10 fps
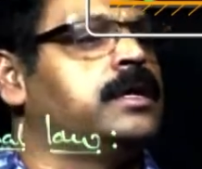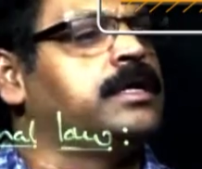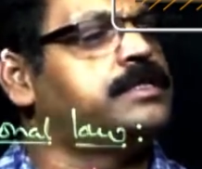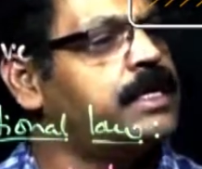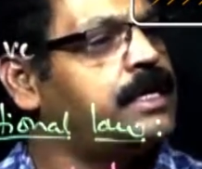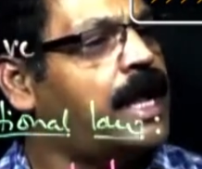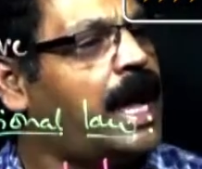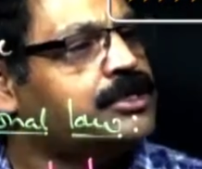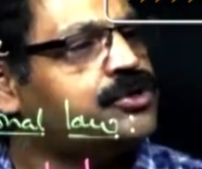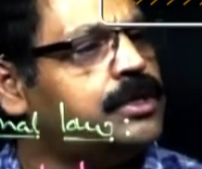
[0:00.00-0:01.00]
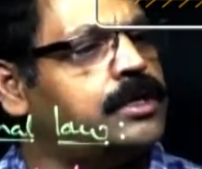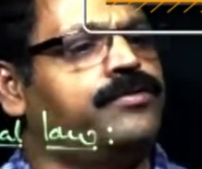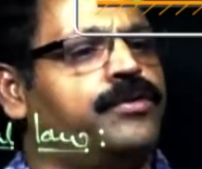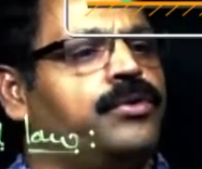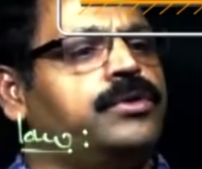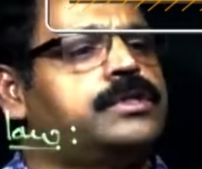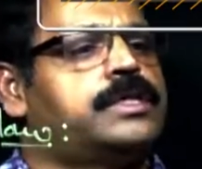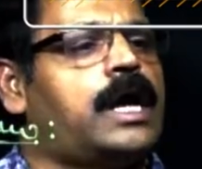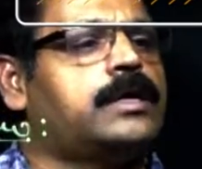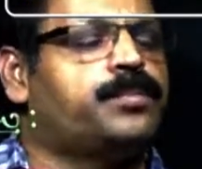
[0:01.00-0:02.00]
it's a natural force
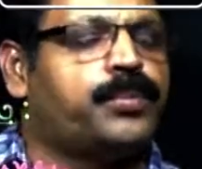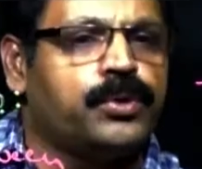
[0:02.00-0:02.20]
that